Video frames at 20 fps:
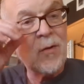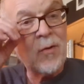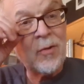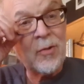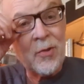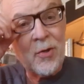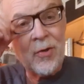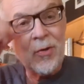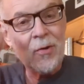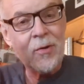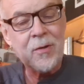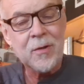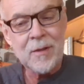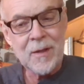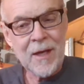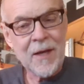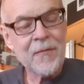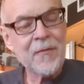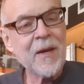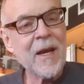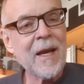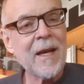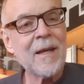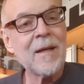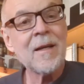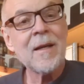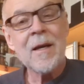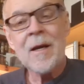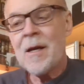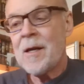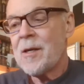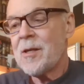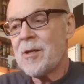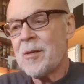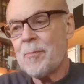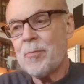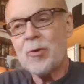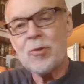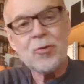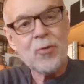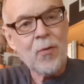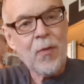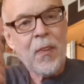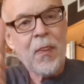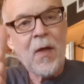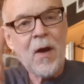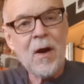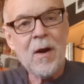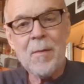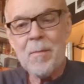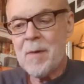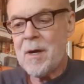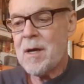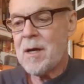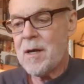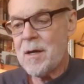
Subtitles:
on your left hand, you put your thumb